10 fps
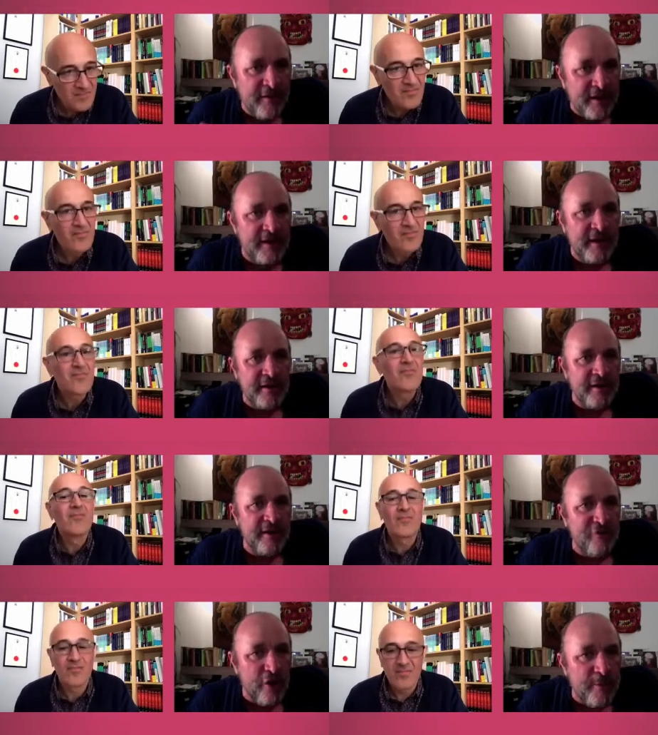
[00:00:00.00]
Speaker 1: of Indian
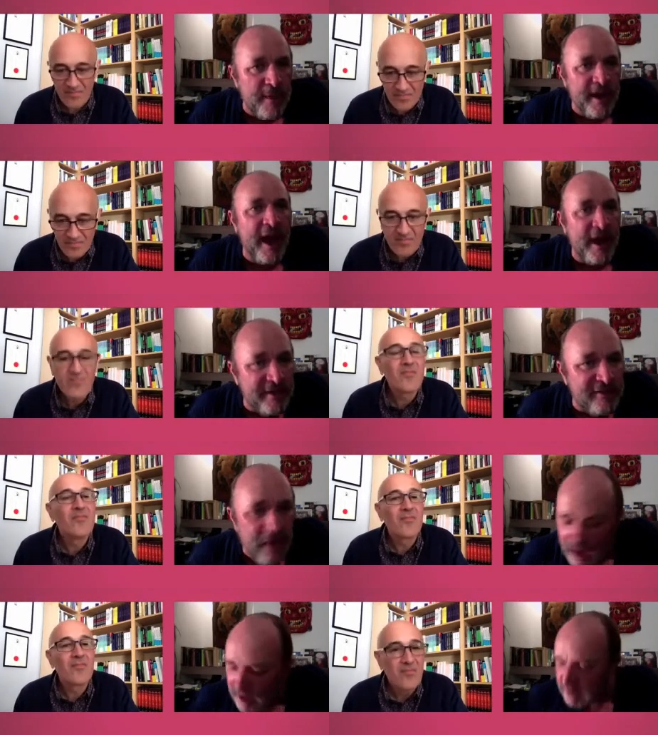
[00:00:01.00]
astronomy and,
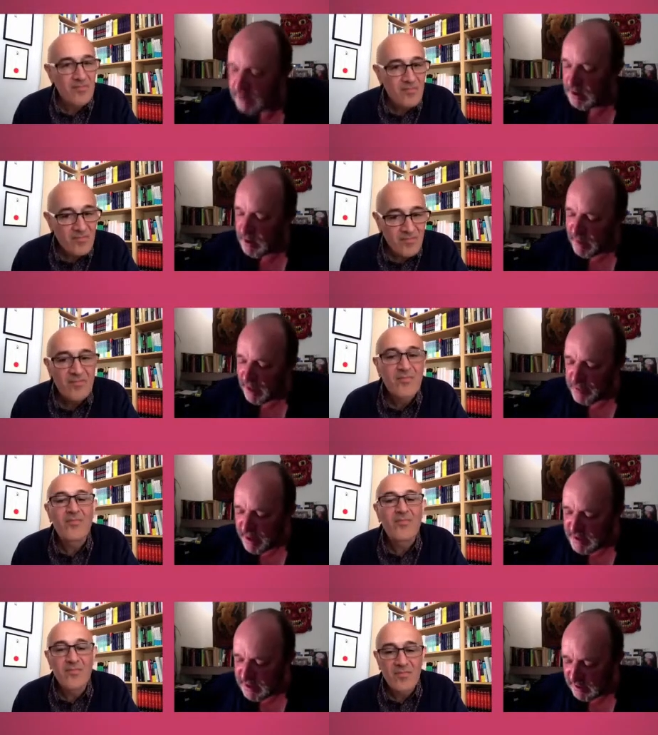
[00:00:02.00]
and
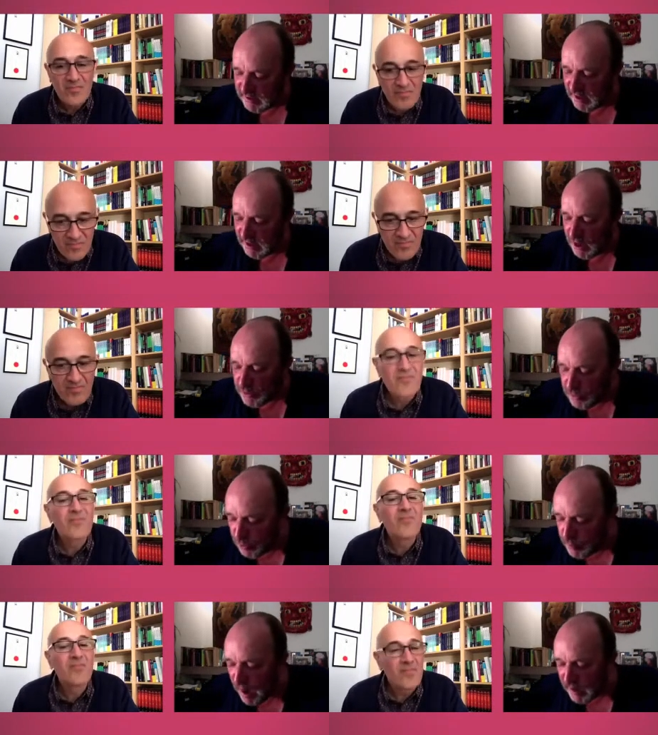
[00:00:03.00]
mathematics
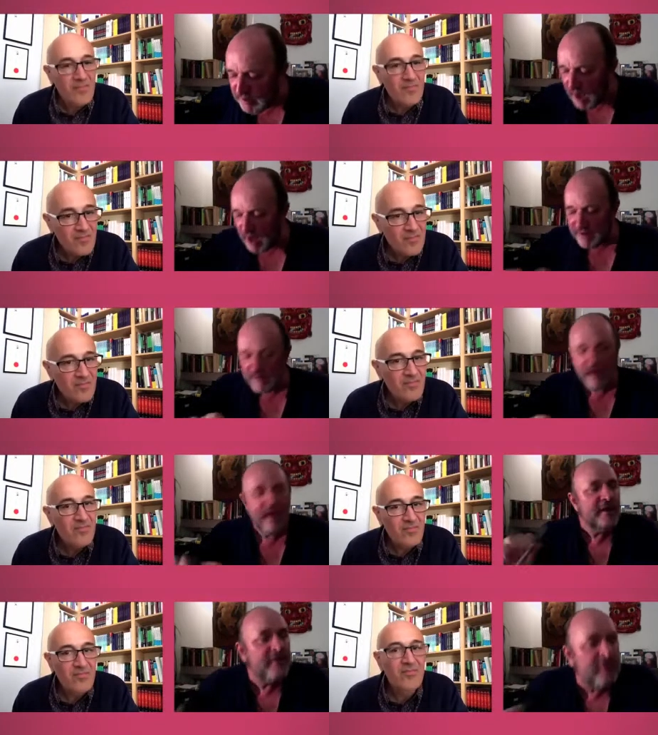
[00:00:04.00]
to Baghdad.
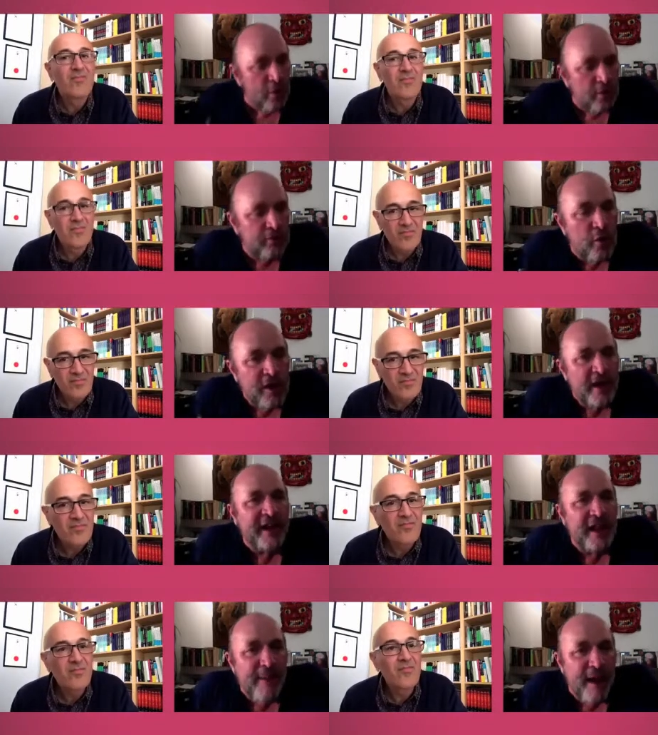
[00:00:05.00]
Talk, talk a
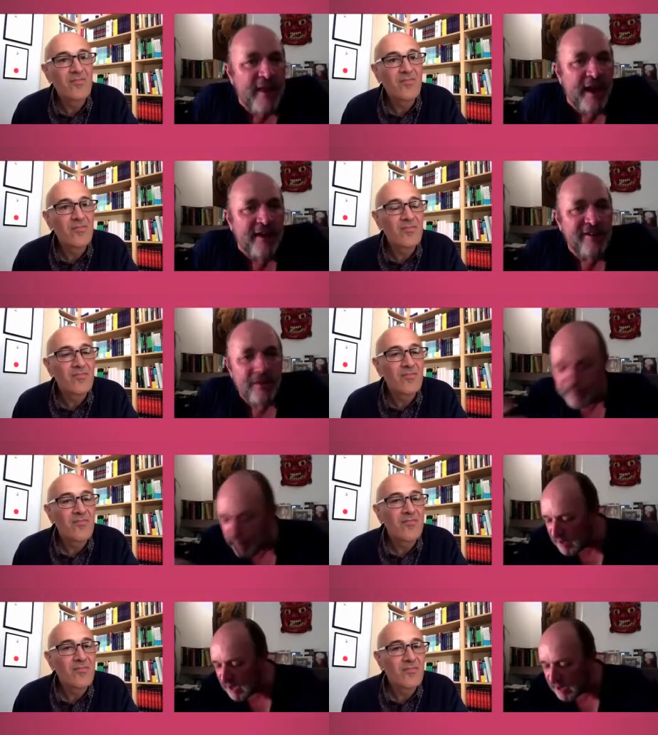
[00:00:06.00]
little about that. So
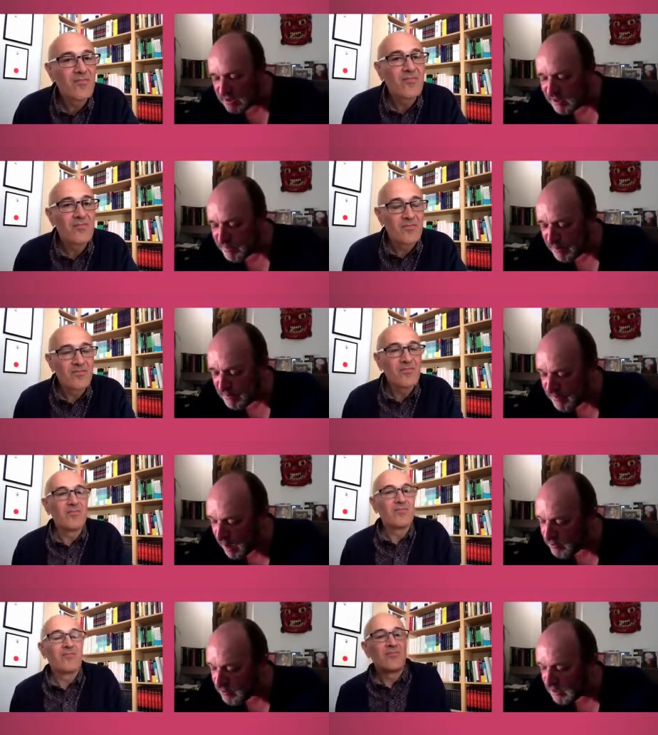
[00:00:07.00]
Baghdad has just been
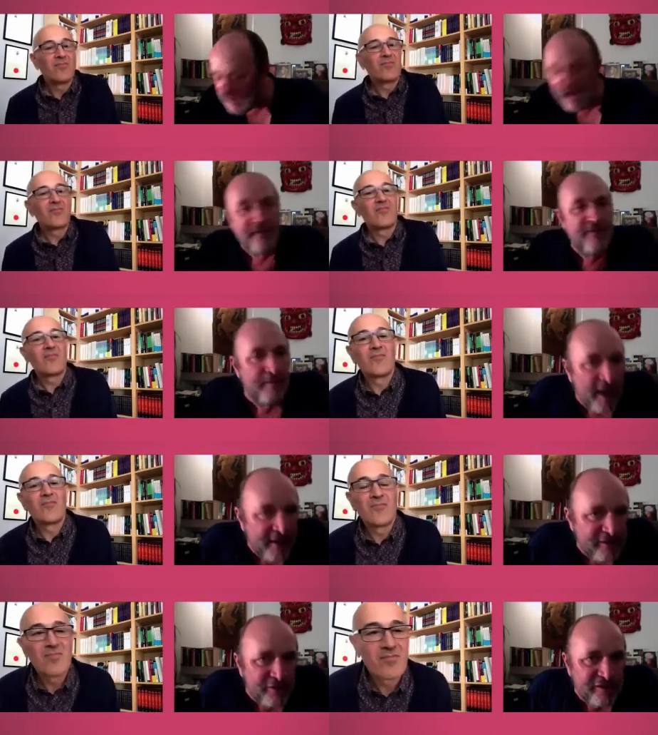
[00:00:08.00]
founded. Caliph
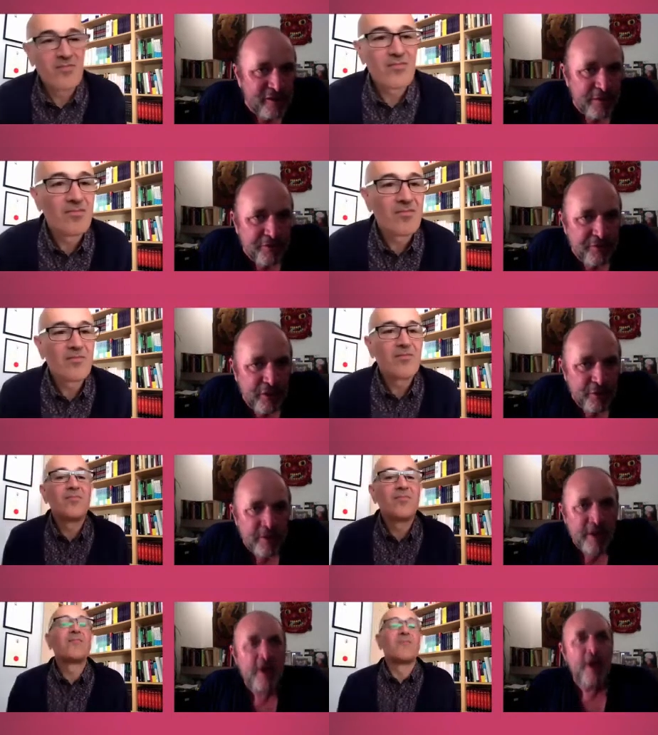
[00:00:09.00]
al-Mansur is on the throne.
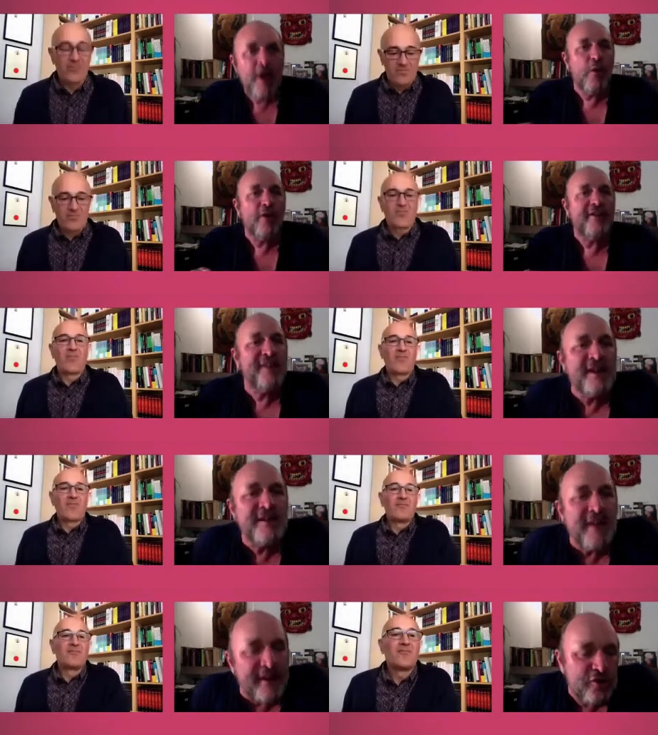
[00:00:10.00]
What's the
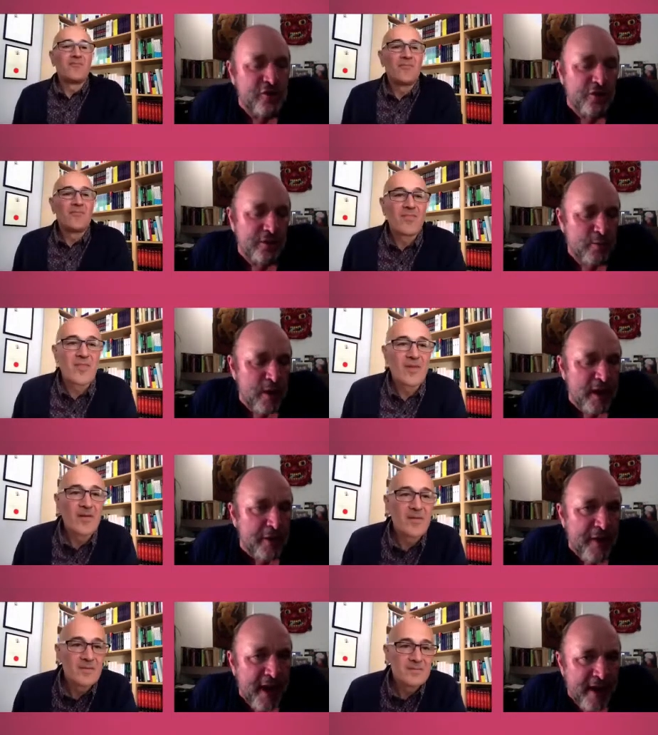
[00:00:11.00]
intellectual world
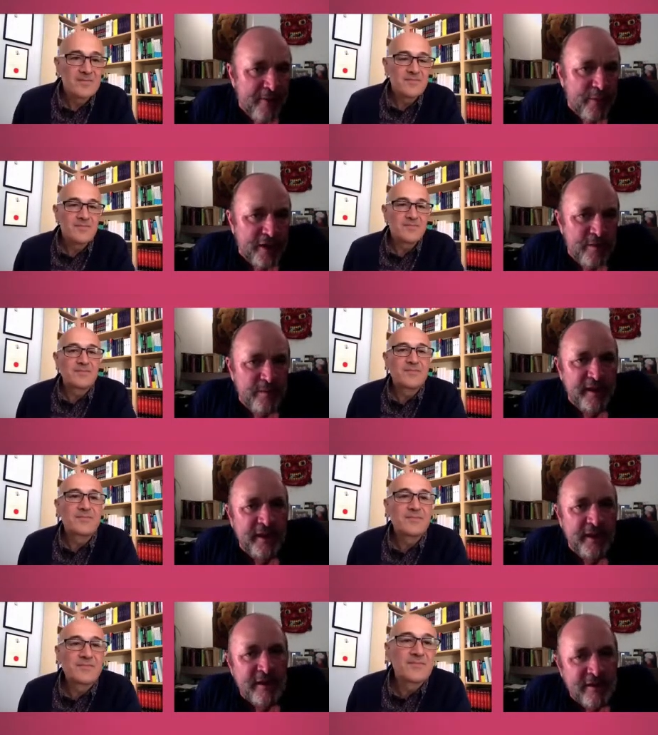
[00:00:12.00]
there which the
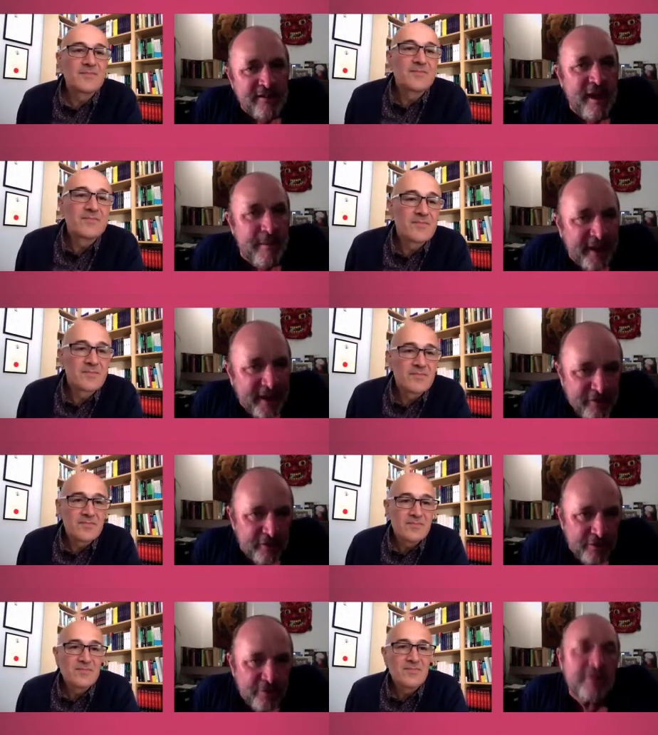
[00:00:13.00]
Indians are coming into?